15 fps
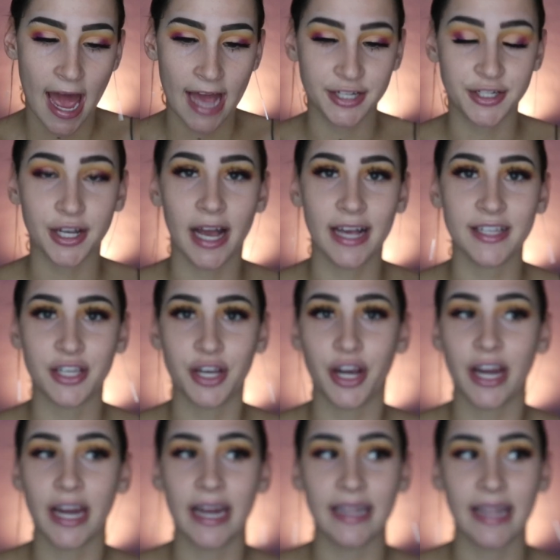as you guys know,
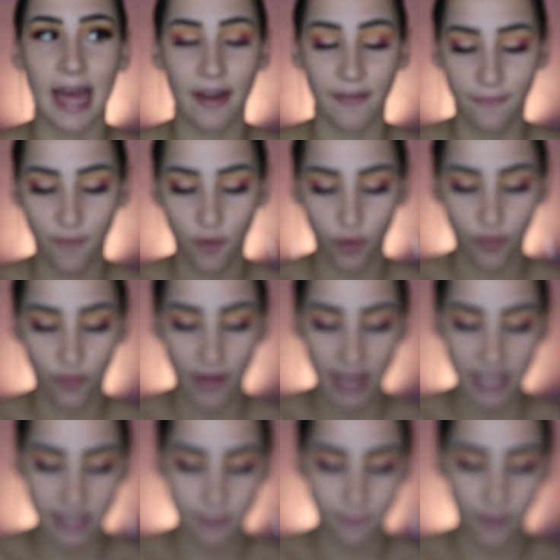in that full
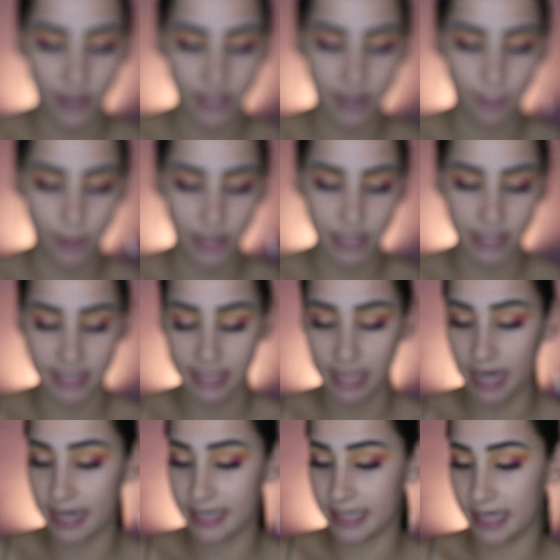face first impressions
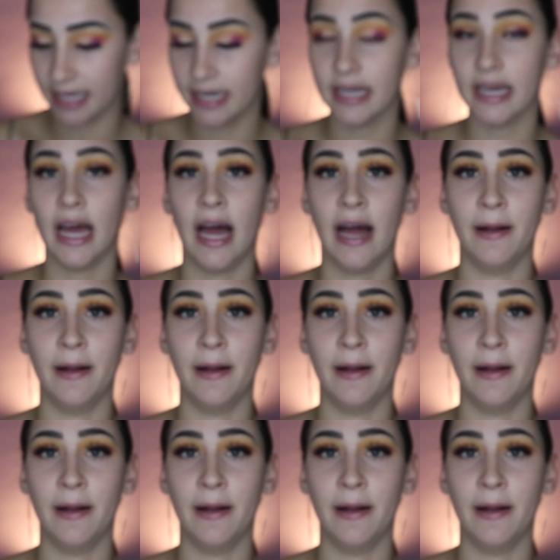that I did,